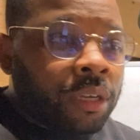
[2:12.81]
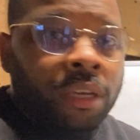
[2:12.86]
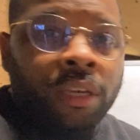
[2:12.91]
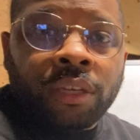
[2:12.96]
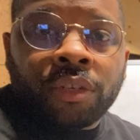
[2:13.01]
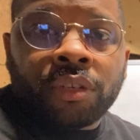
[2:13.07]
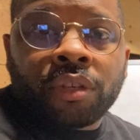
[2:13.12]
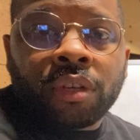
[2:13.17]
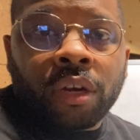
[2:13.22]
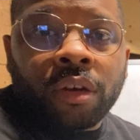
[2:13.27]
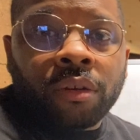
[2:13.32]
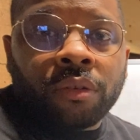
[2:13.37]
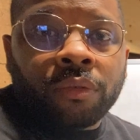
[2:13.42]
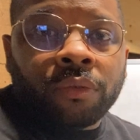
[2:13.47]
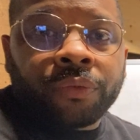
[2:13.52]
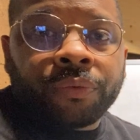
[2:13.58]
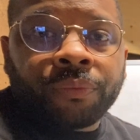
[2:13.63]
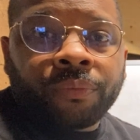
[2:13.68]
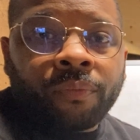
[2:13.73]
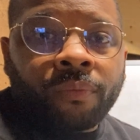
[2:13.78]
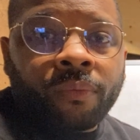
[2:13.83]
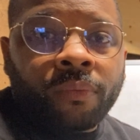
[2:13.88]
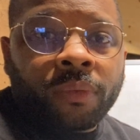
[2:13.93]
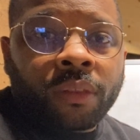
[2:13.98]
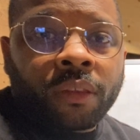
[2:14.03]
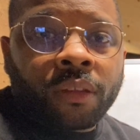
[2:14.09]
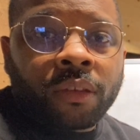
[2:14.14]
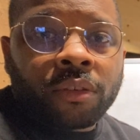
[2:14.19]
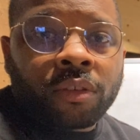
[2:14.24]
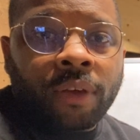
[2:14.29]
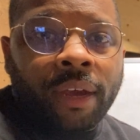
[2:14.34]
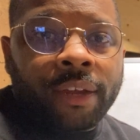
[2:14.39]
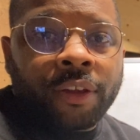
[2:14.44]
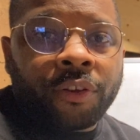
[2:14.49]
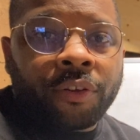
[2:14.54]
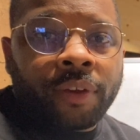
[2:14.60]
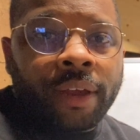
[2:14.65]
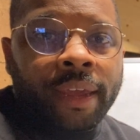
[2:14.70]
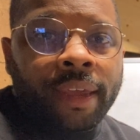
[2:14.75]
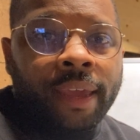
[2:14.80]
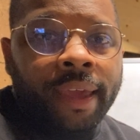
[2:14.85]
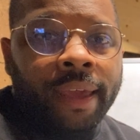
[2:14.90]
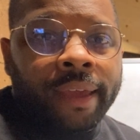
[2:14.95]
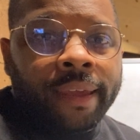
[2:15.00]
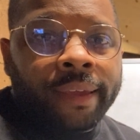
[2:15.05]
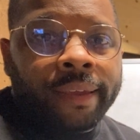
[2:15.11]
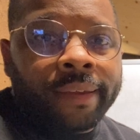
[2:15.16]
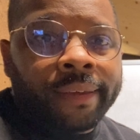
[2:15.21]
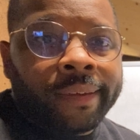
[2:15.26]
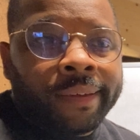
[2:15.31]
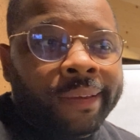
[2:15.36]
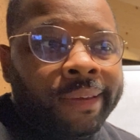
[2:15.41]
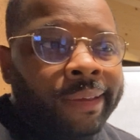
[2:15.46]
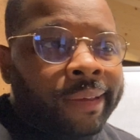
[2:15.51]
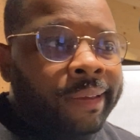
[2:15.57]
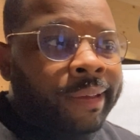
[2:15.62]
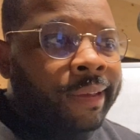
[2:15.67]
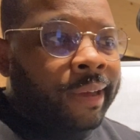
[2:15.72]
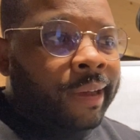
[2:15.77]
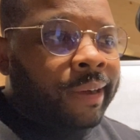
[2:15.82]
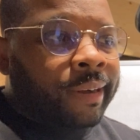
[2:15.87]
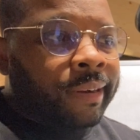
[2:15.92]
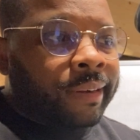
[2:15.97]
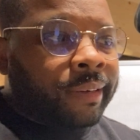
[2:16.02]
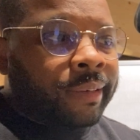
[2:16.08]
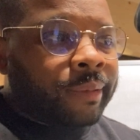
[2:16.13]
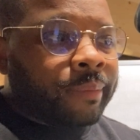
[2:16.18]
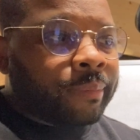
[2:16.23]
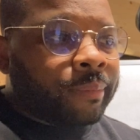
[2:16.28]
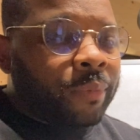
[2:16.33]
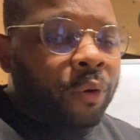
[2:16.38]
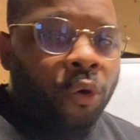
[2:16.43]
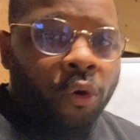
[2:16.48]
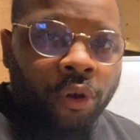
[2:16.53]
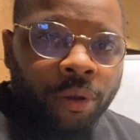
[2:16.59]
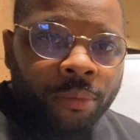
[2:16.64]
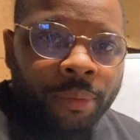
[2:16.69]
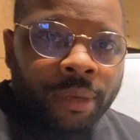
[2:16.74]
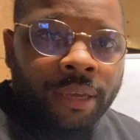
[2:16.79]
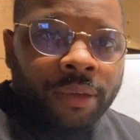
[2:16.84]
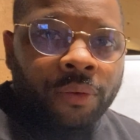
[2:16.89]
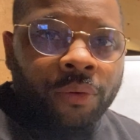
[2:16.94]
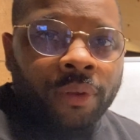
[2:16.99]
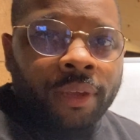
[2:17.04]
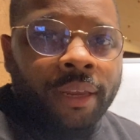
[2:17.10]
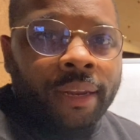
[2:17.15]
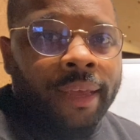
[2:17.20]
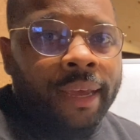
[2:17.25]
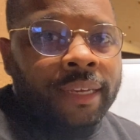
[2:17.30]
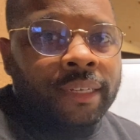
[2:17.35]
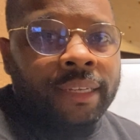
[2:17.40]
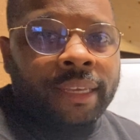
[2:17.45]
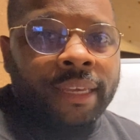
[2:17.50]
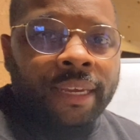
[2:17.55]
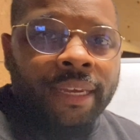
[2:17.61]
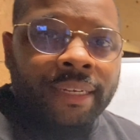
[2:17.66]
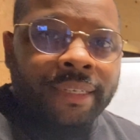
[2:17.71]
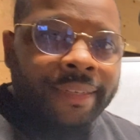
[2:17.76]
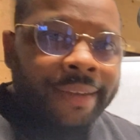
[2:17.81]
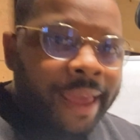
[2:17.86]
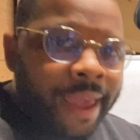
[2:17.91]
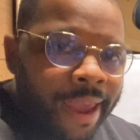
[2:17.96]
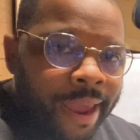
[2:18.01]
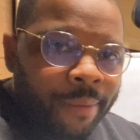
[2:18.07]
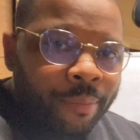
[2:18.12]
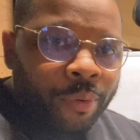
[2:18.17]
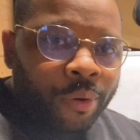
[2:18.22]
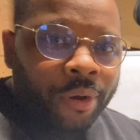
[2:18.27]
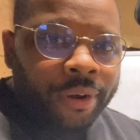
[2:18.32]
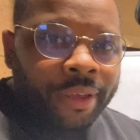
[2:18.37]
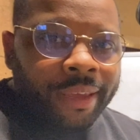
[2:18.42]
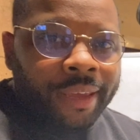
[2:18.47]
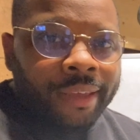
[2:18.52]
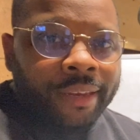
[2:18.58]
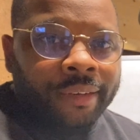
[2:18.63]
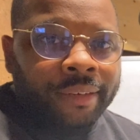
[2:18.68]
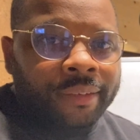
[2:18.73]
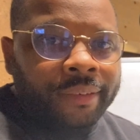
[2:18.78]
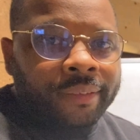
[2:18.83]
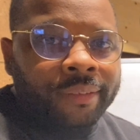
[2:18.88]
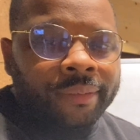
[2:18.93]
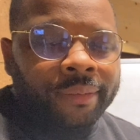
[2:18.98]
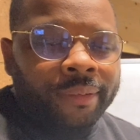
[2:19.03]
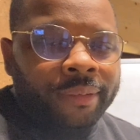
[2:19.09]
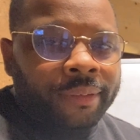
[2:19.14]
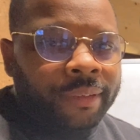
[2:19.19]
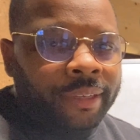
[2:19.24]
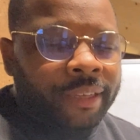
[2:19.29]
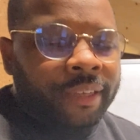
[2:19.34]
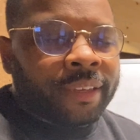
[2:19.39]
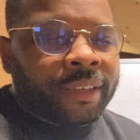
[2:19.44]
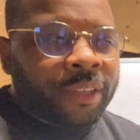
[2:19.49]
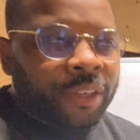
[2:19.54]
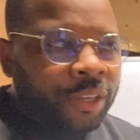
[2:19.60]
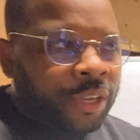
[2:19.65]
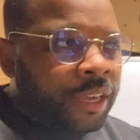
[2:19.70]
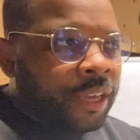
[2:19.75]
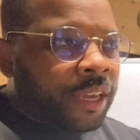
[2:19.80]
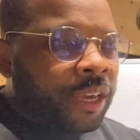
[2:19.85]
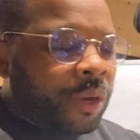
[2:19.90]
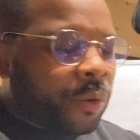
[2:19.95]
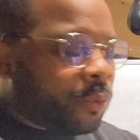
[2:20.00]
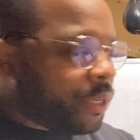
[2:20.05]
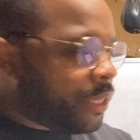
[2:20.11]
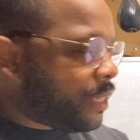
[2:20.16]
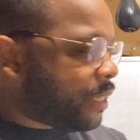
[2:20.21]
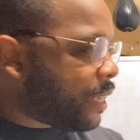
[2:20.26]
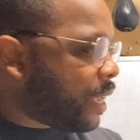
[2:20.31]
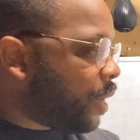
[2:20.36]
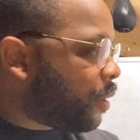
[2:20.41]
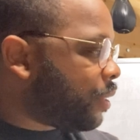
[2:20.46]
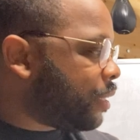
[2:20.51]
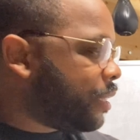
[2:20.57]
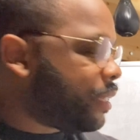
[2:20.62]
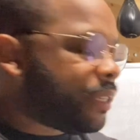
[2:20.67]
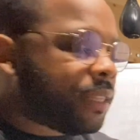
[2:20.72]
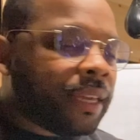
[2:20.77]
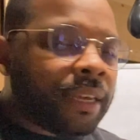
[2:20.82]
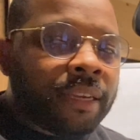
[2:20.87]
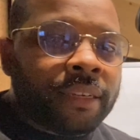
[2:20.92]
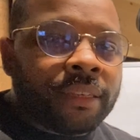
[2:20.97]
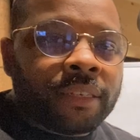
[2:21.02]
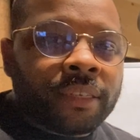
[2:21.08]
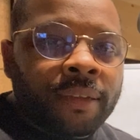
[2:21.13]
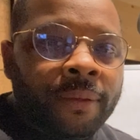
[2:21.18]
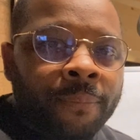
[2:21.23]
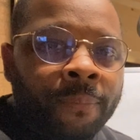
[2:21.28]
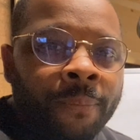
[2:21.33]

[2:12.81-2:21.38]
So I create a ornament, and it has the kid's name on it, and and we sell these things.